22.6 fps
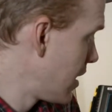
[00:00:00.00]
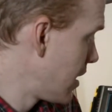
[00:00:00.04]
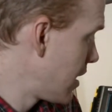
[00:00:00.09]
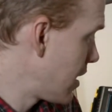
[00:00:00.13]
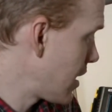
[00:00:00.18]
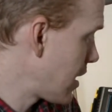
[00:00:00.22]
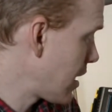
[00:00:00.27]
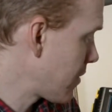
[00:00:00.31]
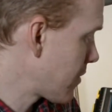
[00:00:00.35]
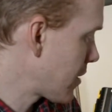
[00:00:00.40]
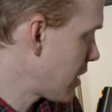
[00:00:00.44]

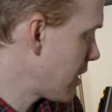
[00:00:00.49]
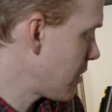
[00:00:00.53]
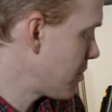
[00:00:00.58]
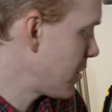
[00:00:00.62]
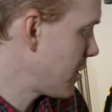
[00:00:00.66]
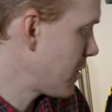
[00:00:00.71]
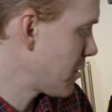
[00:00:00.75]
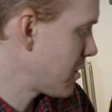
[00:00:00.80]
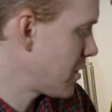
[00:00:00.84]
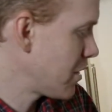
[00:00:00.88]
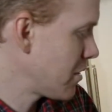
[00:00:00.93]
And I've got
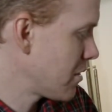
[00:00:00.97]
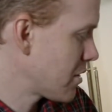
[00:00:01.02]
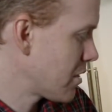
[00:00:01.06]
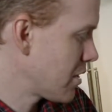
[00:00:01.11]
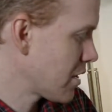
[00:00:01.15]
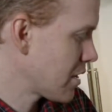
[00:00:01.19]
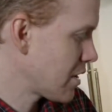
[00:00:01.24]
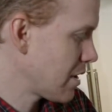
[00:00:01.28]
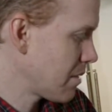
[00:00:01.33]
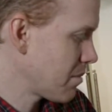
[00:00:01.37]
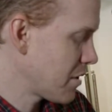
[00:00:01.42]
both those
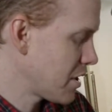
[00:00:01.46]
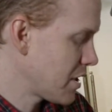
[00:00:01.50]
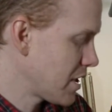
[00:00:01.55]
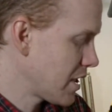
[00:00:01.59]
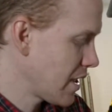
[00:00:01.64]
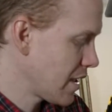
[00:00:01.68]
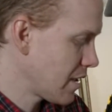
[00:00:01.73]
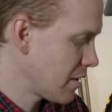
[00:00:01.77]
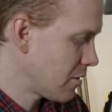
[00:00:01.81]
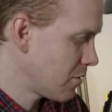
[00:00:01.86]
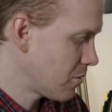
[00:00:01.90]
hooked up to
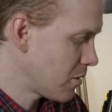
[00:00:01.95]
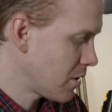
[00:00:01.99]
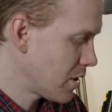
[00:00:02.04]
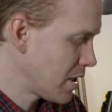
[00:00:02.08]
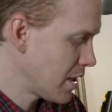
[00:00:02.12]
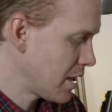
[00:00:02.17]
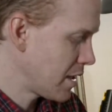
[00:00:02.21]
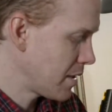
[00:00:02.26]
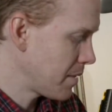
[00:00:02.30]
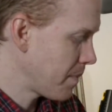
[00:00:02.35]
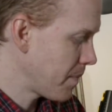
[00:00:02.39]
channel
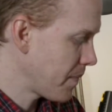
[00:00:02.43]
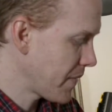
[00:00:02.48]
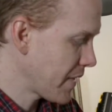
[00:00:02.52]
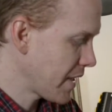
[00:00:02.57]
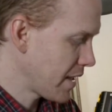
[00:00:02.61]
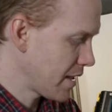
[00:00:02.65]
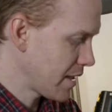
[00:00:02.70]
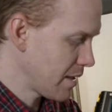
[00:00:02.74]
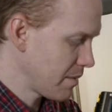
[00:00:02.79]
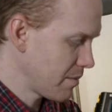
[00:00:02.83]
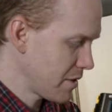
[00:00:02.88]
one,
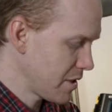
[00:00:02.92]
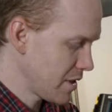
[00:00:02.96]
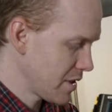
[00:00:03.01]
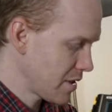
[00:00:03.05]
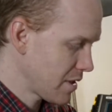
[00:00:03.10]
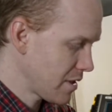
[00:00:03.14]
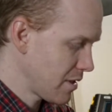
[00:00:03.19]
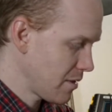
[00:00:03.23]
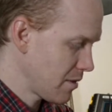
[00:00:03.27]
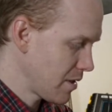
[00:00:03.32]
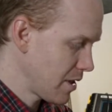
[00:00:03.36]
and I'm
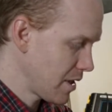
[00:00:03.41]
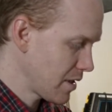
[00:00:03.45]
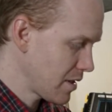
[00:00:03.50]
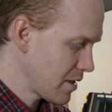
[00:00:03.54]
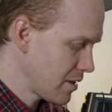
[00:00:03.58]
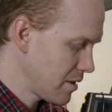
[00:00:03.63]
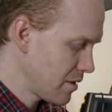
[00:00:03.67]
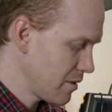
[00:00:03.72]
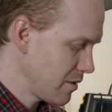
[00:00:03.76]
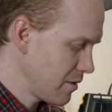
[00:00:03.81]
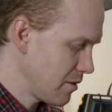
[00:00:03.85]
just going
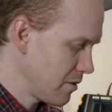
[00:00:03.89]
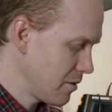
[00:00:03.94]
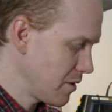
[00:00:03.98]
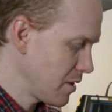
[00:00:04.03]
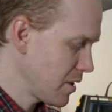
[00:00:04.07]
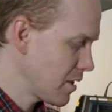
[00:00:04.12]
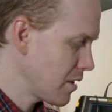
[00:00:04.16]
to